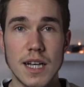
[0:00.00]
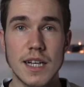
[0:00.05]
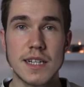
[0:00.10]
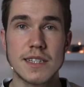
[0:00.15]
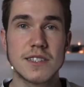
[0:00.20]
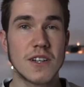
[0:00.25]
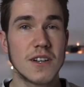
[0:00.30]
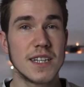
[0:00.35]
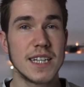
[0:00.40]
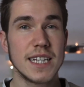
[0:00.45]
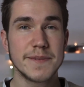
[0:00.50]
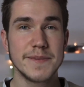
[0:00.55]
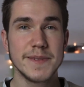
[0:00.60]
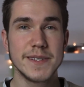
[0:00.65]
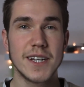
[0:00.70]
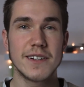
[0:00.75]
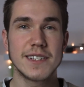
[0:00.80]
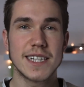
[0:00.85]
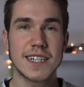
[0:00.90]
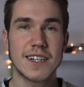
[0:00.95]
So let me
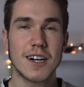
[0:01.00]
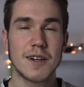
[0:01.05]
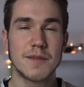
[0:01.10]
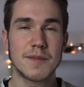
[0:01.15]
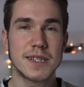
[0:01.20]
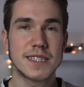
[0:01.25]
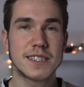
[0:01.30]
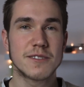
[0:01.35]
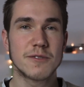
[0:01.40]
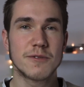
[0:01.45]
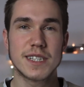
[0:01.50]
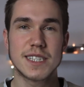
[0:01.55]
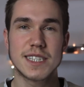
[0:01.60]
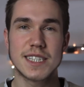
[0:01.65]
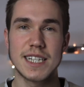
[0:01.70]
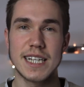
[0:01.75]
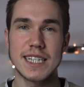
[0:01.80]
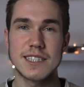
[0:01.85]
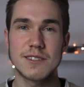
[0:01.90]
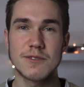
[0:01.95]
know in the comments
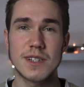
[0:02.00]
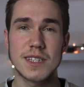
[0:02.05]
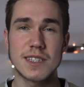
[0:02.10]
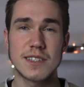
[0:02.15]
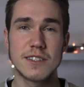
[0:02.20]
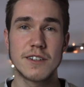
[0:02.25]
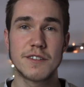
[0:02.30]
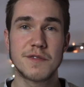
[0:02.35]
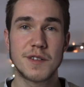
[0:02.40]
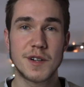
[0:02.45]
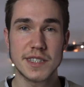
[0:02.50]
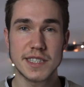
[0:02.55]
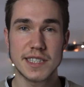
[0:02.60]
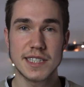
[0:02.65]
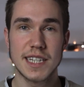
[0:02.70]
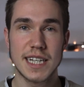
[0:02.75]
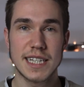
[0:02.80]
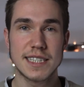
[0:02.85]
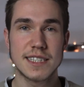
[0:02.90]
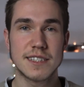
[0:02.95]
which lens was your
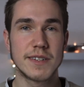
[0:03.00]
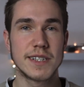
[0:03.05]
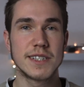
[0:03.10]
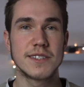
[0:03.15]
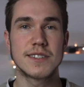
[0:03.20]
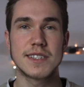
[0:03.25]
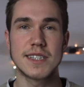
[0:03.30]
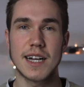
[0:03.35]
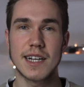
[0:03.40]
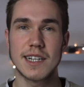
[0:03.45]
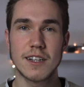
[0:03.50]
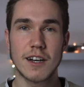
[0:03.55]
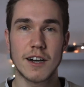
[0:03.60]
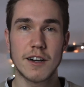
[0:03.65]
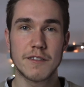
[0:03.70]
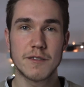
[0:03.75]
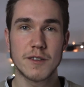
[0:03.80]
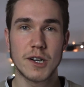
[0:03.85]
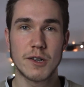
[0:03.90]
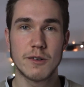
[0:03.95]
first lens when you started
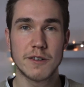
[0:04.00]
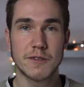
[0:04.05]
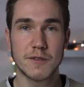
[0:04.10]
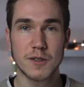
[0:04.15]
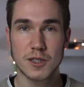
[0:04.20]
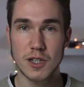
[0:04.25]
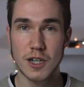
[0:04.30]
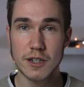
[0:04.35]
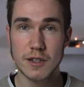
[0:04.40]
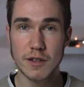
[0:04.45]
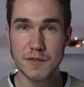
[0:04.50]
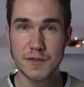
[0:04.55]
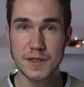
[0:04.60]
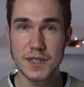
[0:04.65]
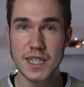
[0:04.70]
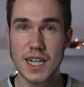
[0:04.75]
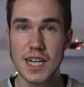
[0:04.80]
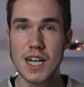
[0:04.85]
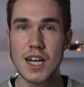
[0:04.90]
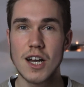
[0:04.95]
off with
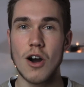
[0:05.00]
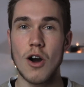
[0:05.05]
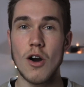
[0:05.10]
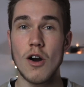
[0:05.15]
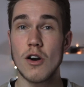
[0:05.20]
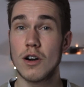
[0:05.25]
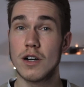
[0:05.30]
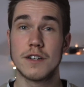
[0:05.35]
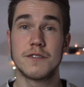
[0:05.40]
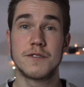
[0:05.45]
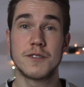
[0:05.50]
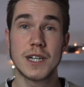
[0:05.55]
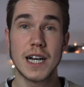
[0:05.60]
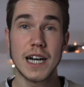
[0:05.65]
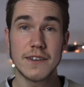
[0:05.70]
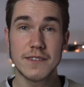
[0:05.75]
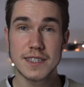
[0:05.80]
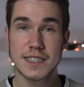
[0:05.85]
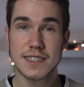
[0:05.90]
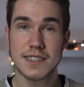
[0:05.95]
photography, or if you
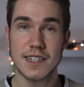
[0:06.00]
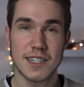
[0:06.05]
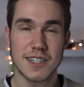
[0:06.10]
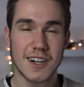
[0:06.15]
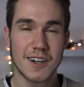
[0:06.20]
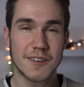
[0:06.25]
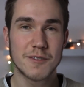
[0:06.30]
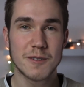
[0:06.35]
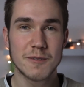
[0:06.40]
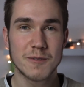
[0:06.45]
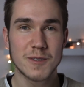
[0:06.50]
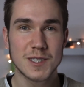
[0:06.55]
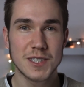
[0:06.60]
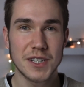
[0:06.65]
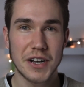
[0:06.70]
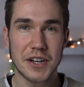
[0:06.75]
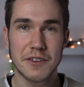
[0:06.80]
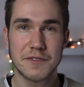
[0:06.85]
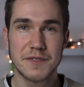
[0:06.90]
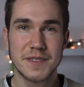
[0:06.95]
haven't started off with
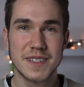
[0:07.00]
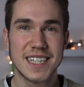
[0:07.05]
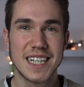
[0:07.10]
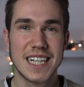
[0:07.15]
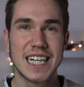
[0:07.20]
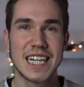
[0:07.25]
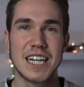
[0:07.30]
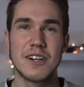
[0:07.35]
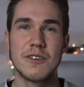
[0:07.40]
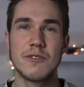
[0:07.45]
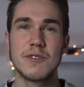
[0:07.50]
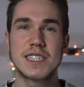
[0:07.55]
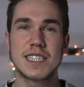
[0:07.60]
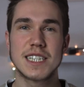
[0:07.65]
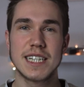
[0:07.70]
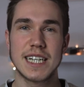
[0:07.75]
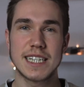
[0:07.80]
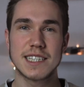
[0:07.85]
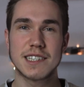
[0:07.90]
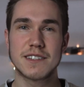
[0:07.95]
photography, which
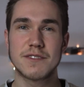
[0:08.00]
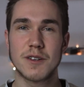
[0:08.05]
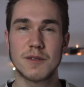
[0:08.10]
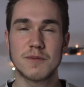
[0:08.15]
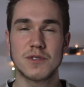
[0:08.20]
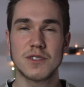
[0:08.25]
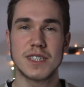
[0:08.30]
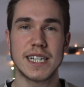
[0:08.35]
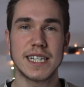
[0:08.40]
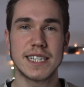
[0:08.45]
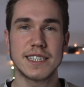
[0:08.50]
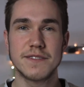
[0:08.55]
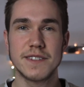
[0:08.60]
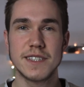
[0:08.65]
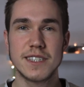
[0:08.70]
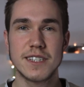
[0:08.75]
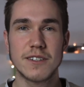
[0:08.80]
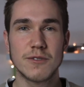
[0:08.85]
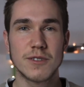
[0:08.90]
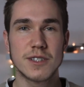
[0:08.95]
lens from today's
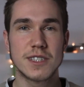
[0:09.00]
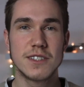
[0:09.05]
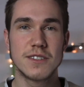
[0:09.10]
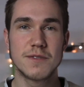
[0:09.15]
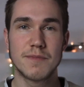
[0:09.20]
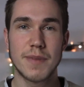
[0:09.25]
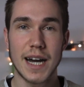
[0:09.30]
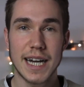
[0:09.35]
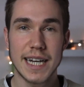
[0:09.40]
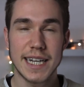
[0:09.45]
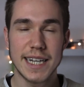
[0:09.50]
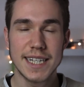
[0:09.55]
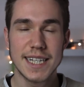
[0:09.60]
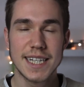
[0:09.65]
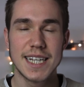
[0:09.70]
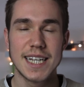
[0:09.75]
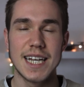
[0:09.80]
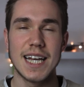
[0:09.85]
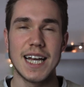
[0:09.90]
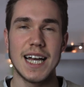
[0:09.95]
video would you buy?
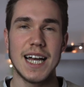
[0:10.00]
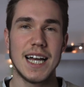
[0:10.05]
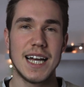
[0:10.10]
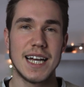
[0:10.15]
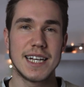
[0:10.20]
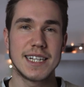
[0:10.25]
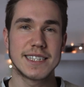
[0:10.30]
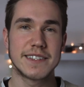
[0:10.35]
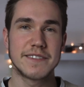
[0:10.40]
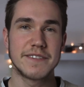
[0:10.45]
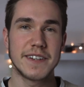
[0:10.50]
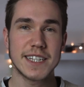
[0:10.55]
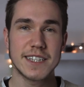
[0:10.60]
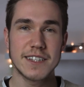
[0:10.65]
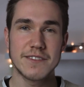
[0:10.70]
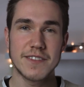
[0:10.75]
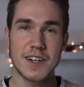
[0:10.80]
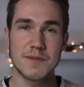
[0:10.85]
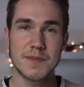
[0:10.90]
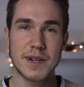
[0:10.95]
And thank
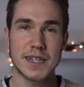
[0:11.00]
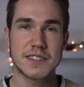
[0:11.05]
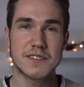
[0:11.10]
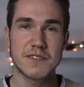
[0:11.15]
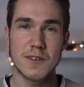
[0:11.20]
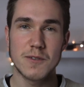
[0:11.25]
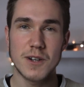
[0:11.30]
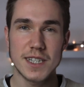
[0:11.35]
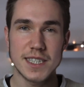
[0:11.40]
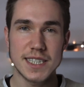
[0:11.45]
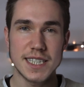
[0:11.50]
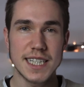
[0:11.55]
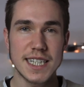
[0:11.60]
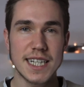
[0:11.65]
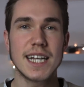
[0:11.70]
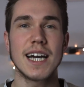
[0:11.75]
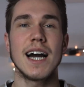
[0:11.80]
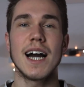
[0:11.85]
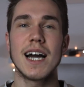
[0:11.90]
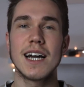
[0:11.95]
you very much for
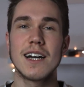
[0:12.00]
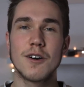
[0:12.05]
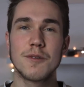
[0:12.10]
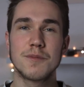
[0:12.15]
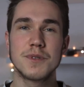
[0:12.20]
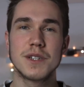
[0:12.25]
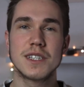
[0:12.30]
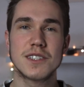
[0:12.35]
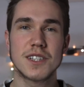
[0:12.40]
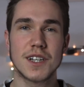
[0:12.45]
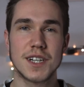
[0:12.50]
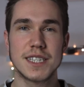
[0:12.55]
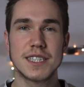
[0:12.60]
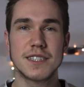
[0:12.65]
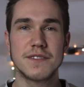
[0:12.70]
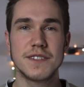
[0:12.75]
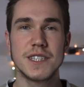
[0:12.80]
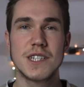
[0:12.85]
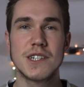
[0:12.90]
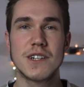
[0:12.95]
watching. I hope you enjoyed
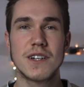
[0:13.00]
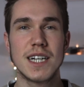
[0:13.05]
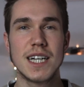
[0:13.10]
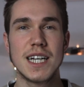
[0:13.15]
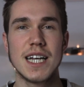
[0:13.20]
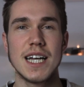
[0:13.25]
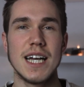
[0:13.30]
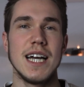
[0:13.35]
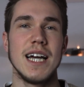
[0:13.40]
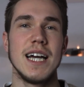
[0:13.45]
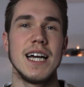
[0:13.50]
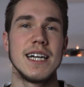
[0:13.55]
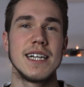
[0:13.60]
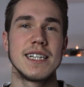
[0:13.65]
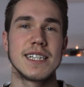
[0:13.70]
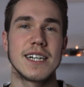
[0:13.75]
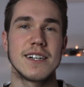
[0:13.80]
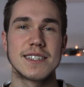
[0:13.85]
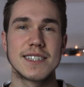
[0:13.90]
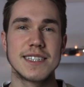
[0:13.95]
this video
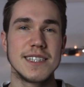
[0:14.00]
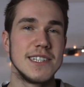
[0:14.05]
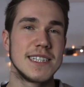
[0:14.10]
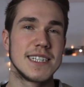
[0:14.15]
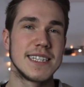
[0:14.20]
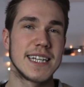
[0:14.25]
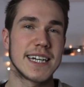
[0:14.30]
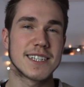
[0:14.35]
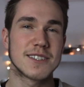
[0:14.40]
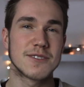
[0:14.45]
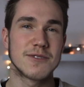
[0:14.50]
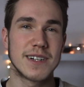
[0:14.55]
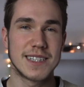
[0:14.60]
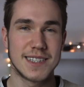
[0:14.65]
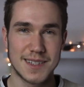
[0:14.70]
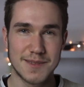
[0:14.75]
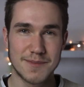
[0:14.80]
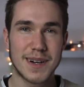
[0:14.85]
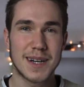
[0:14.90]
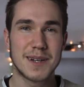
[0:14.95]
and I'll see you in the next
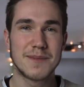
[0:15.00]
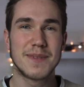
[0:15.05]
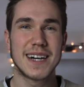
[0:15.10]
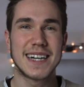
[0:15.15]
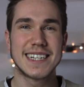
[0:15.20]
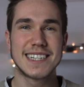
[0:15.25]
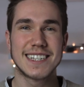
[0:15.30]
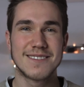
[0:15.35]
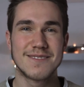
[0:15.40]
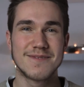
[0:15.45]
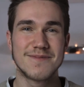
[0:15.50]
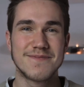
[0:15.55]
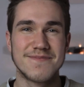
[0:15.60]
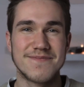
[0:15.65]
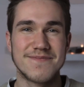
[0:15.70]
one. Bye bye.